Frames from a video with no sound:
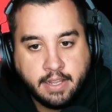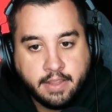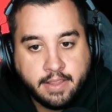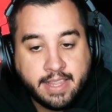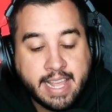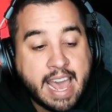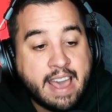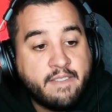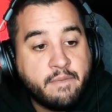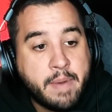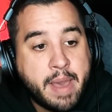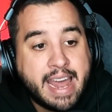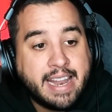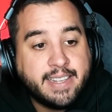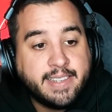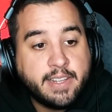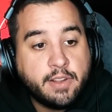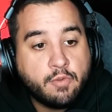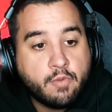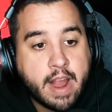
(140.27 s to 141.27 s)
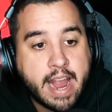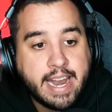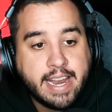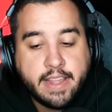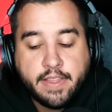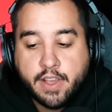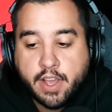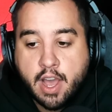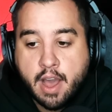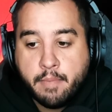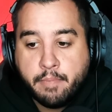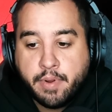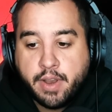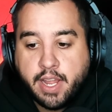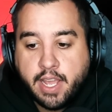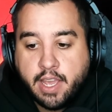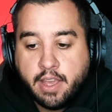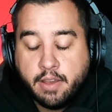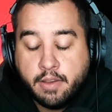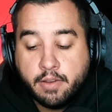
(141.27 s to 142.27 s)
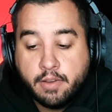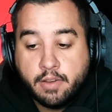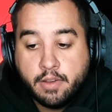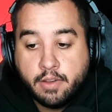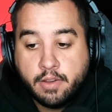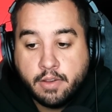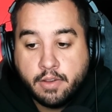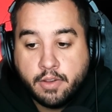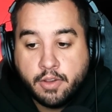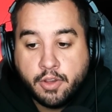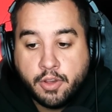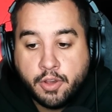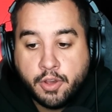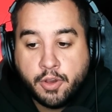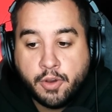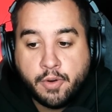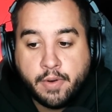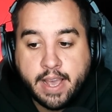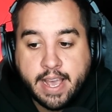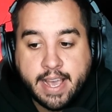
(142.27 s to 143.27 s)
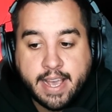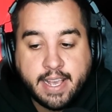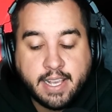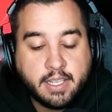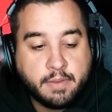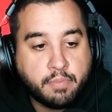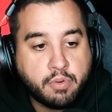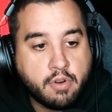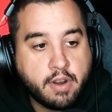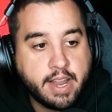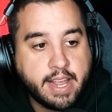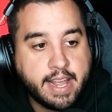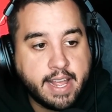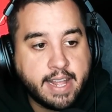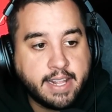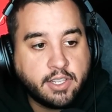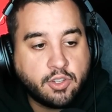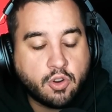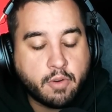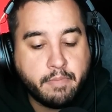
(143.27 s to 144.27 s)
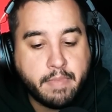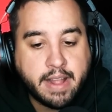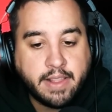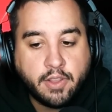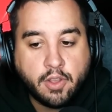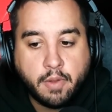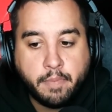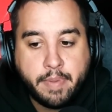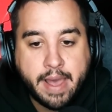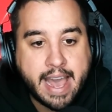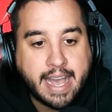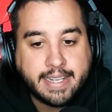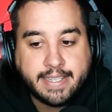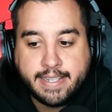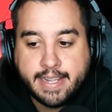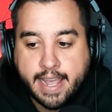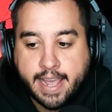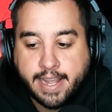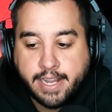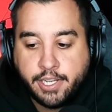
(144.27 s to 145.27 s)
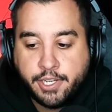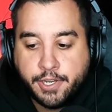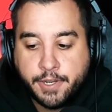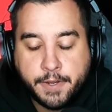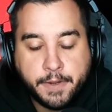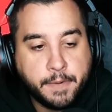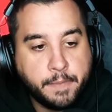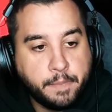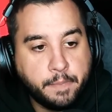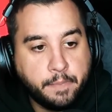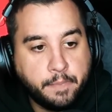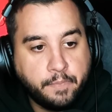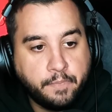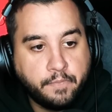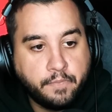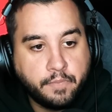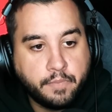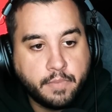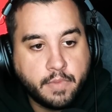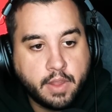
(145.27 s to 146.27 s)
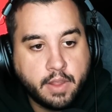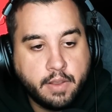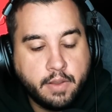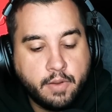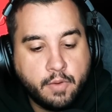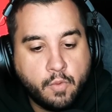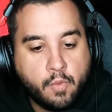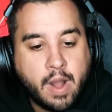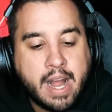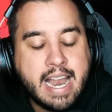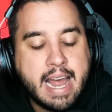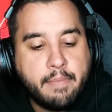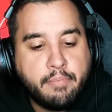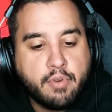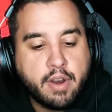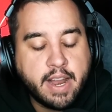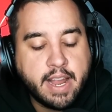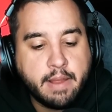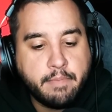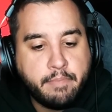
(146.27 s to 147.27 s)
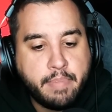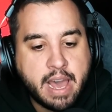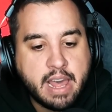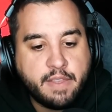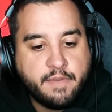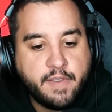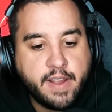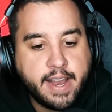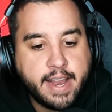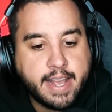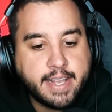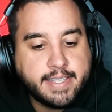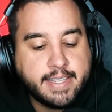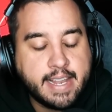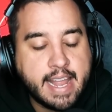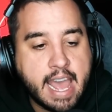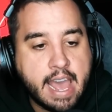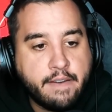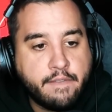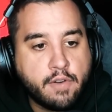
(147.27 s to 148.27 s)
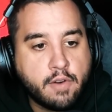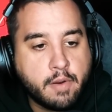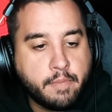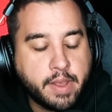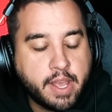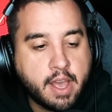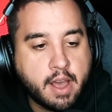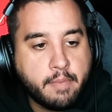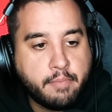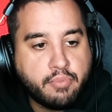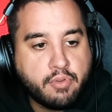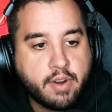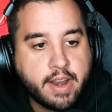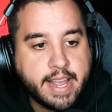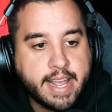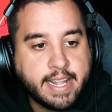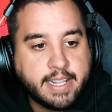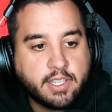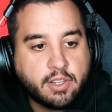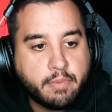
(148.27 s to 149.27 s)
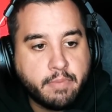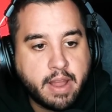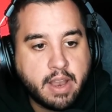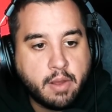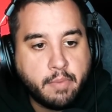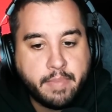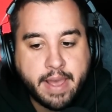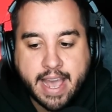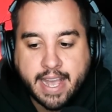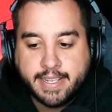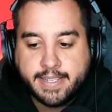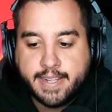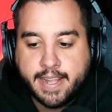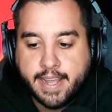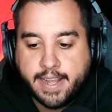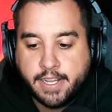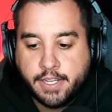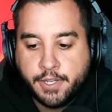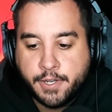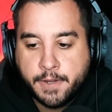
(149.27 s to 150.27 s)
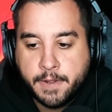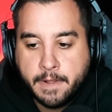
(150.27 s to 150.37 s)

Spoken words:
They have Madison Rayne in the company, who is pretty instrumental backstage. Why not bring in Beth Phoenix and have her become pretty instrumental backstage?